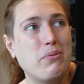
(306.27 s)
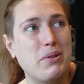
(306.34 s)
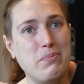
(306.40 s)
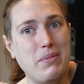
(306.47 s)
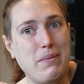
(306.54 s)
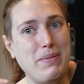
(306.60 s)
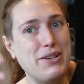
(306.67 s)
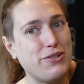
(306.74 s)
would
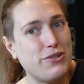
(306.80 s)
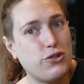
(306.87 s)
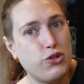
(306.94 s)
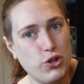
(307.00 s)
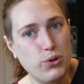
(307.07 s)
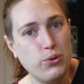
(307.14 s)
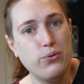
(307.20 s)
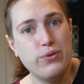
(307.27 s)
maybe just
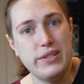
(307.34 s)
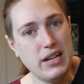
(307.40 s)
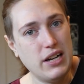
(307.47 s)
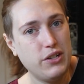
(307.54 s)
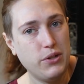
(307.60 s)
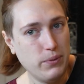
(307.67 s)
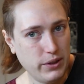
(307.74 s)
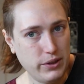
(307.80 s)
choose
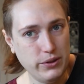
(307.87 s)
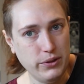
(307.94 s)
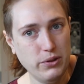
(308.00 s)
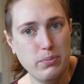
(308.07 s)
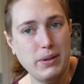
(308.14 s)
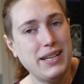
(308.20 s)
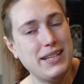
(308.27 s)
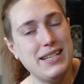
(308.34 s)
not to include
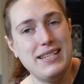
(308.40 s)
because